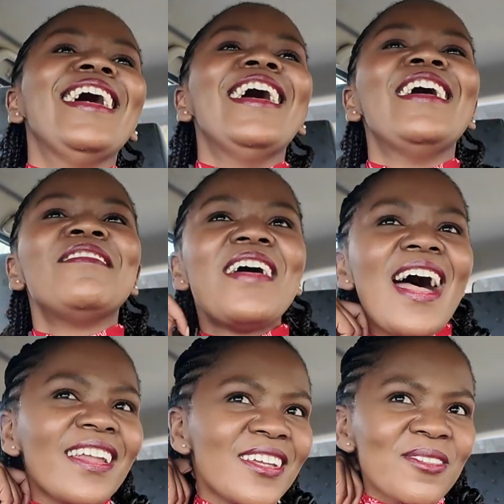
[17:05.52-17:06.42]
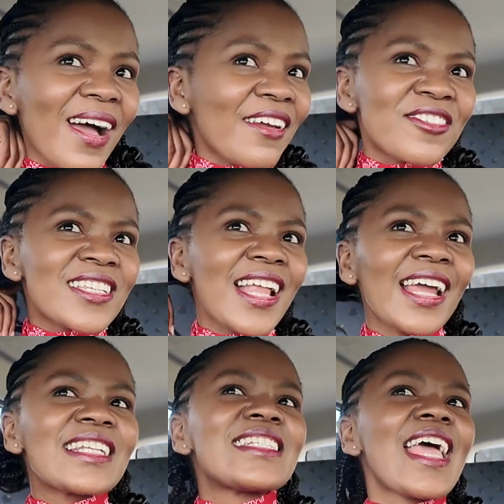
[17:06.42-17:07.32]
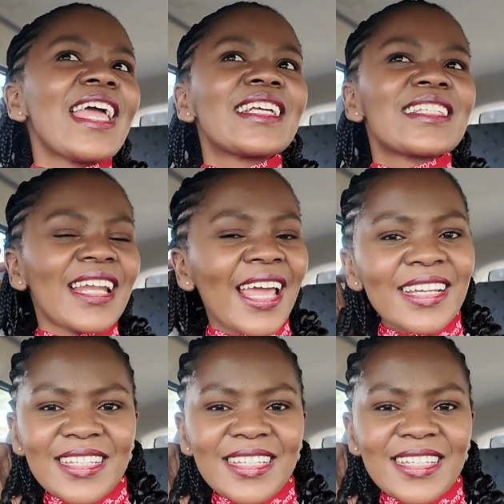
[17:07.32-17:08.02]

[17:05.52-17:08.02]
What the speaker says: And his wife just like takes it, eh?